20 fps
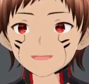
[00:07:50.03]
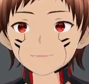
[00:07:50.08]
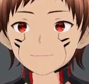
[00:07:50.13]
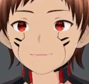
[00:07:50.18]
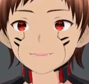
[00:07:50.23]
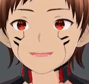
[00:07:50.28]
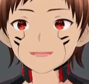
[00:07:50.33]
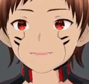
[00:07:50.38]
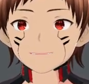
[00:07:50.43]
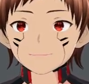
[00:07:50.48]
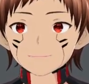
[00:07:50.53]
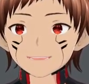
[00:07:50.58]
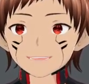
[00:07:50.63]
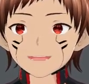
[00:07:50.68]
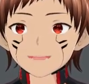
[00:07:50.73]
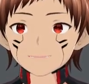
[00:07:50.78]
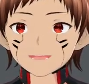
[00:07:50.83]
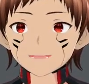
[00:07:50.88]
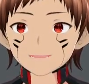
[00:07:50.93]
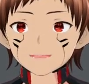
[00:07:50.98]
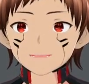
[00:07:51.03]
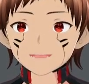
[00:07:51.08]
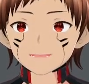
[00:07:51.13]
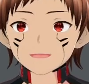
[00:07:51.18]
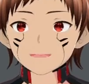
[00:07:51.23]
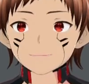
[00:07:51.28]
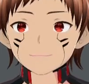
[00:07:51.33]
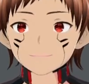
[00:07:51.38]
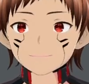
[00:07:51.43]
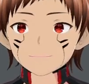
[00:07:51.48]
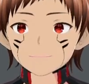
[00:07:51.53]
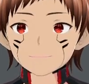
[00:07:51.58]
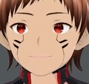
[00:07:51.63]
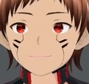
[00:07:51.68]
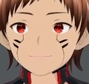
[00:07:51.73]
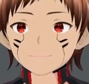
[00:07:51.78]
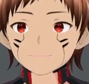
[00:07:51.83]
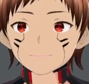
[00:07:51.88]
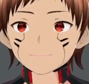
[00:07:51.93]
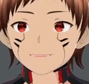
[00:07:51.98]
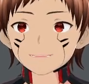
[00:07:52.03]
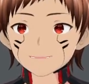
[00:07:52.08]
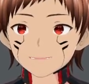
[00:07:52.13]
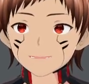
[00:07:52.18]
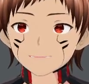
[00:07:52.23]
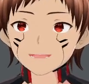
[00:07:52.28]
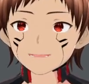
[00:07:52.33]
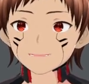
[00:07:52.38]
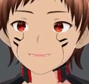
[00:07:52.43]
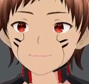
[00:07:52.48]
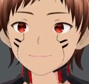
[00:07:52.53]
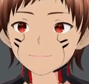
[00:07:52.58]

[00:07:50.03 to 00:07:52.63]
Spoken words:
Exaction Villages.